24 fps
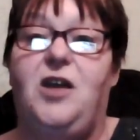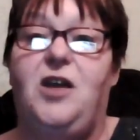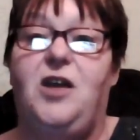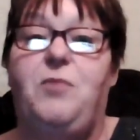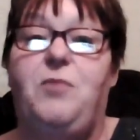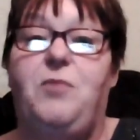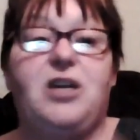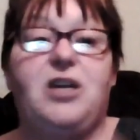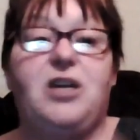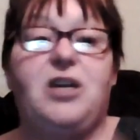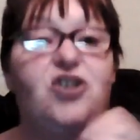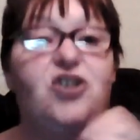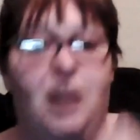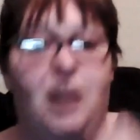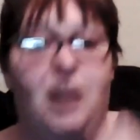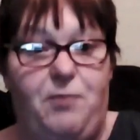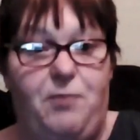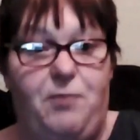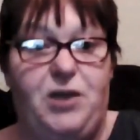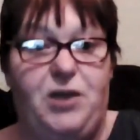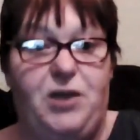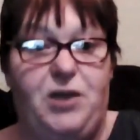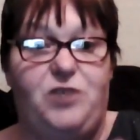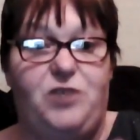but
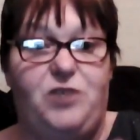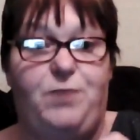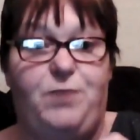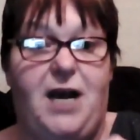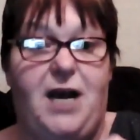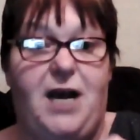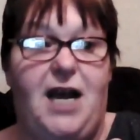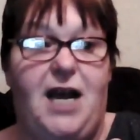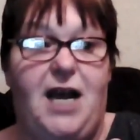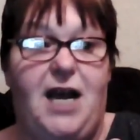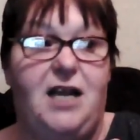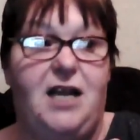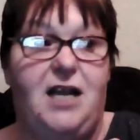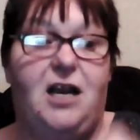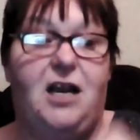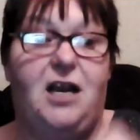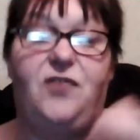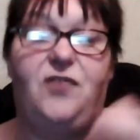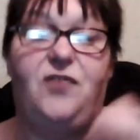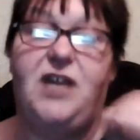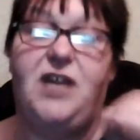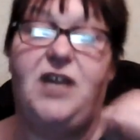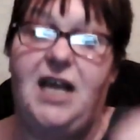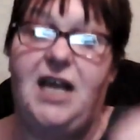shepherd's pie,
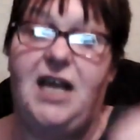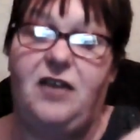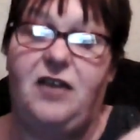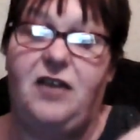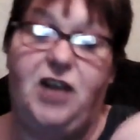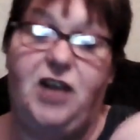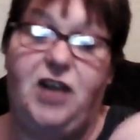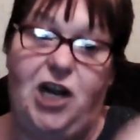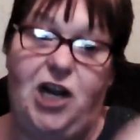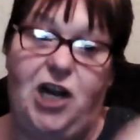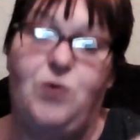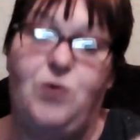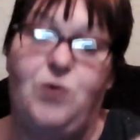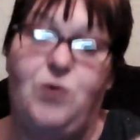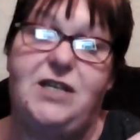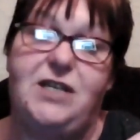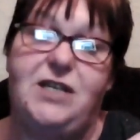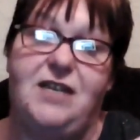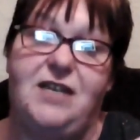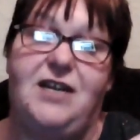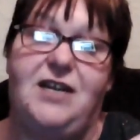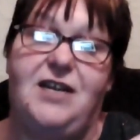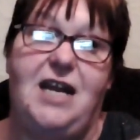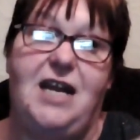and the clue is
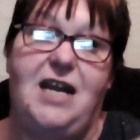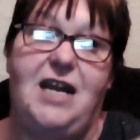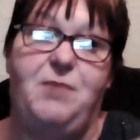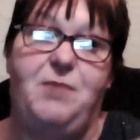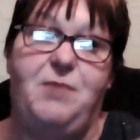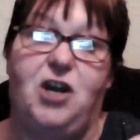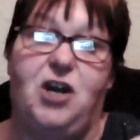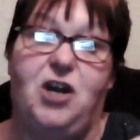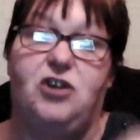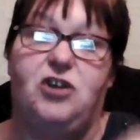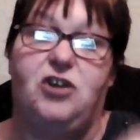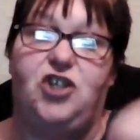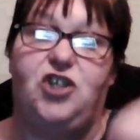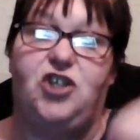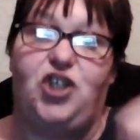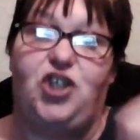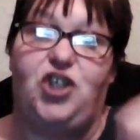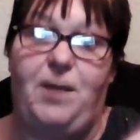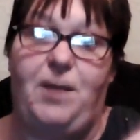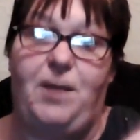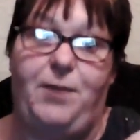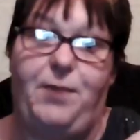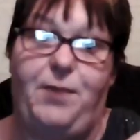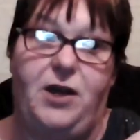in the name because a
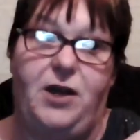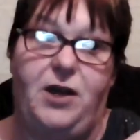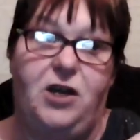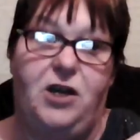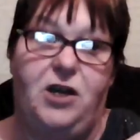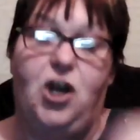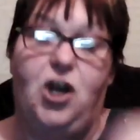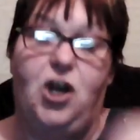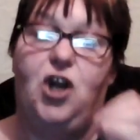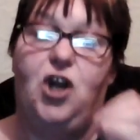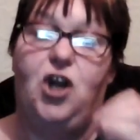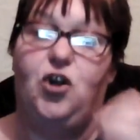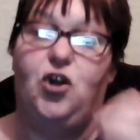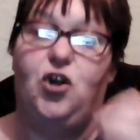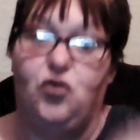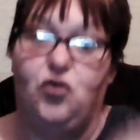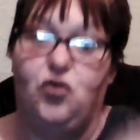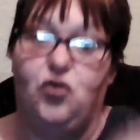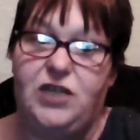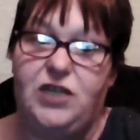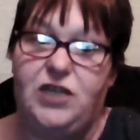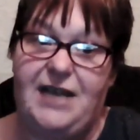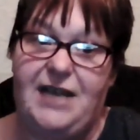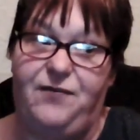shepherd
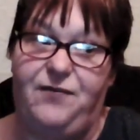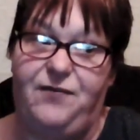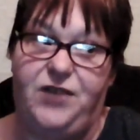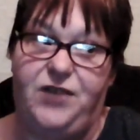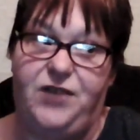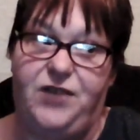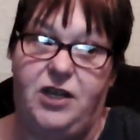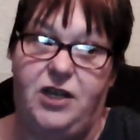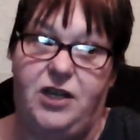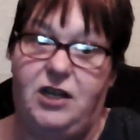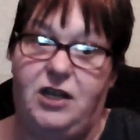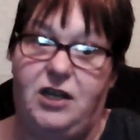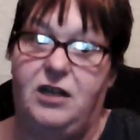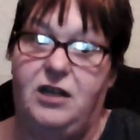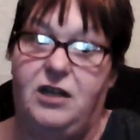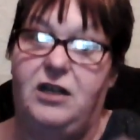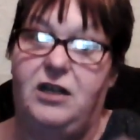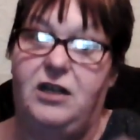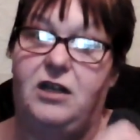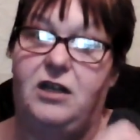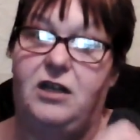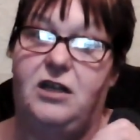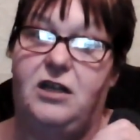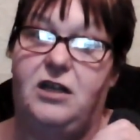looks after
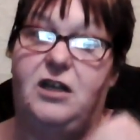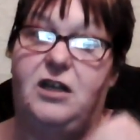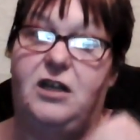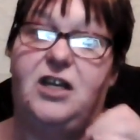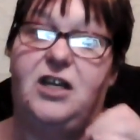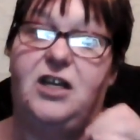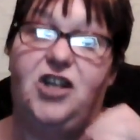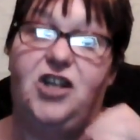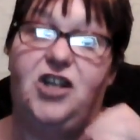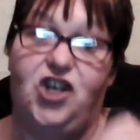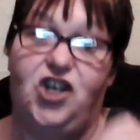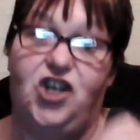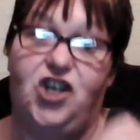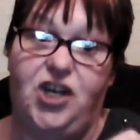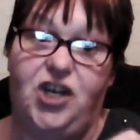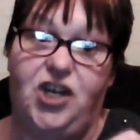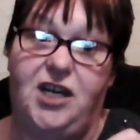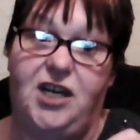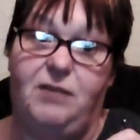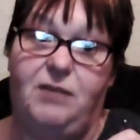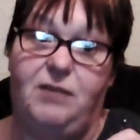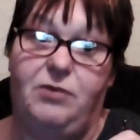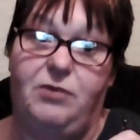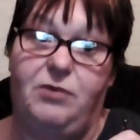
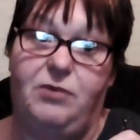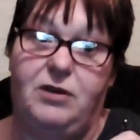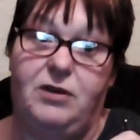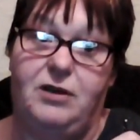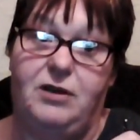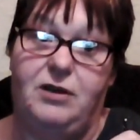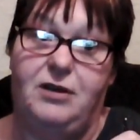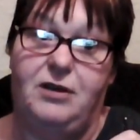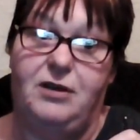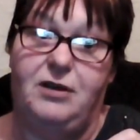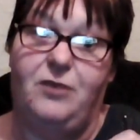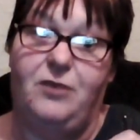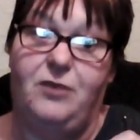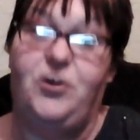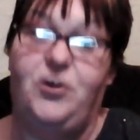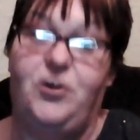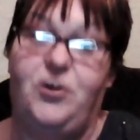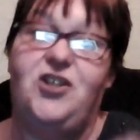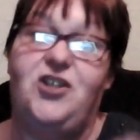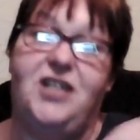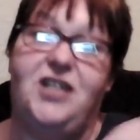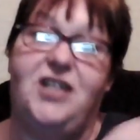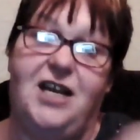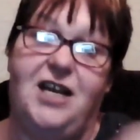sheep, which
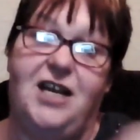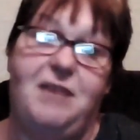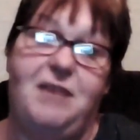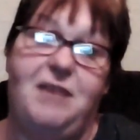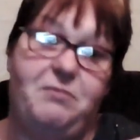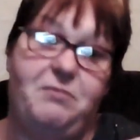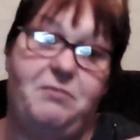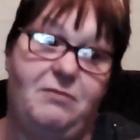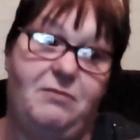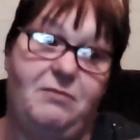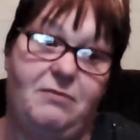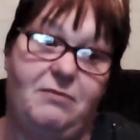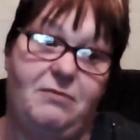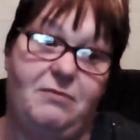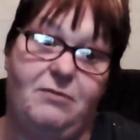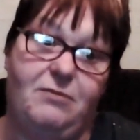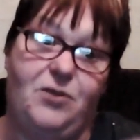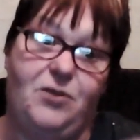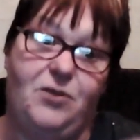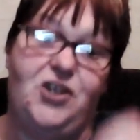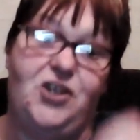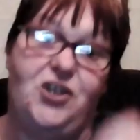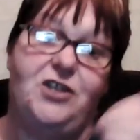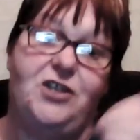is a lamb,
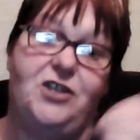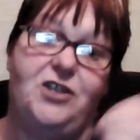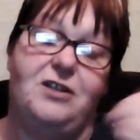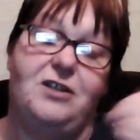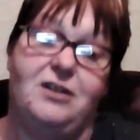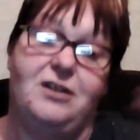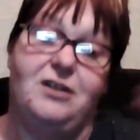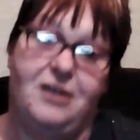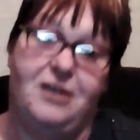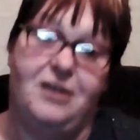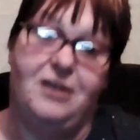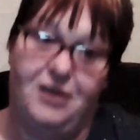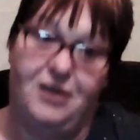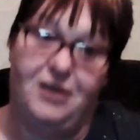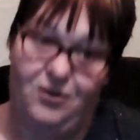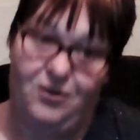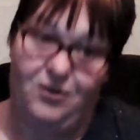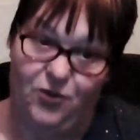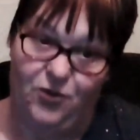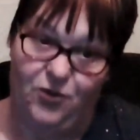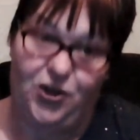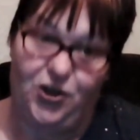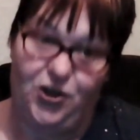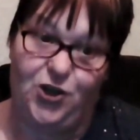which is
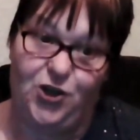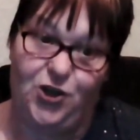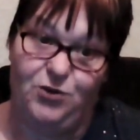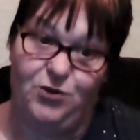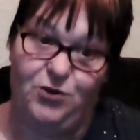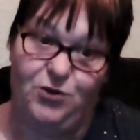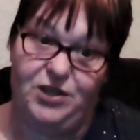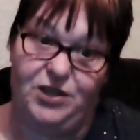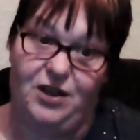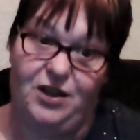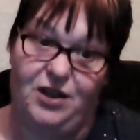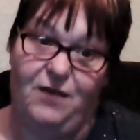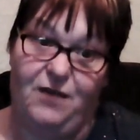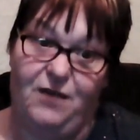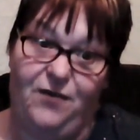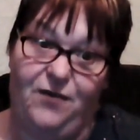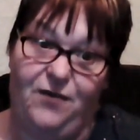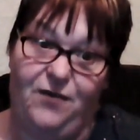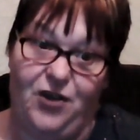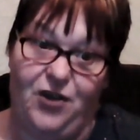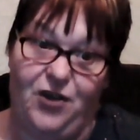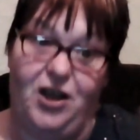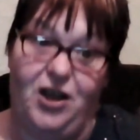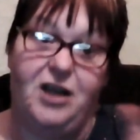what you use
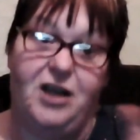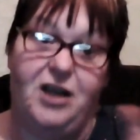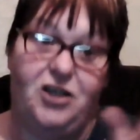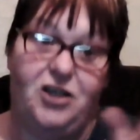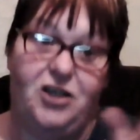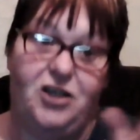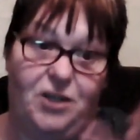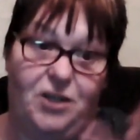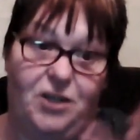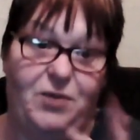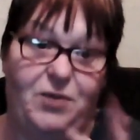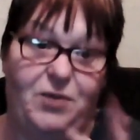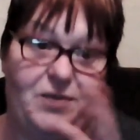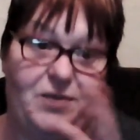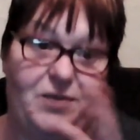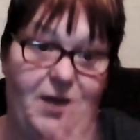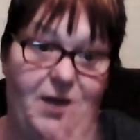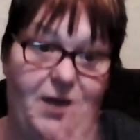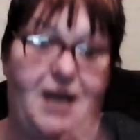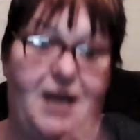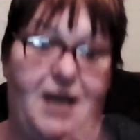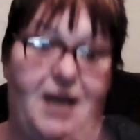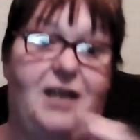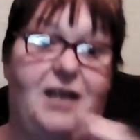for a shepherd's
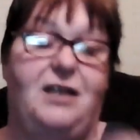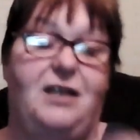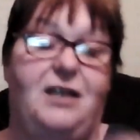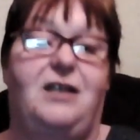pie.